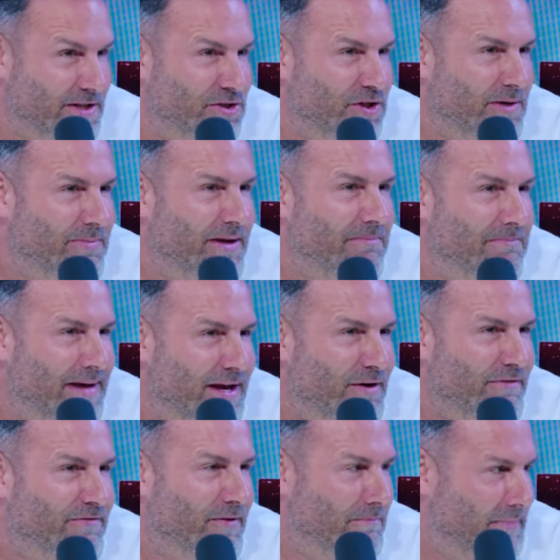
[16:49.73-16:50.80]
It should have been men
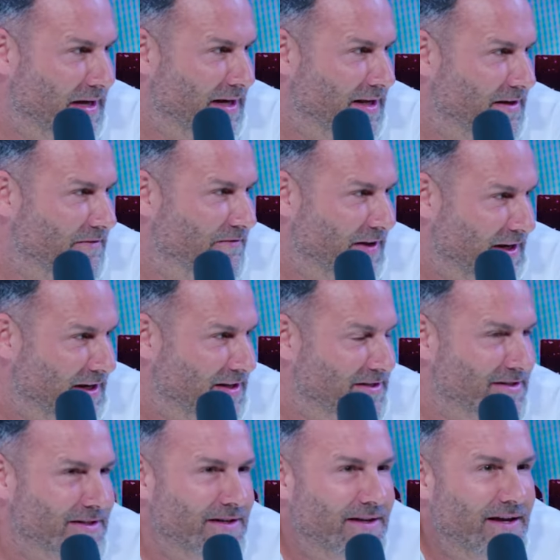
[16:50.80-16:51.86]
are from Venus.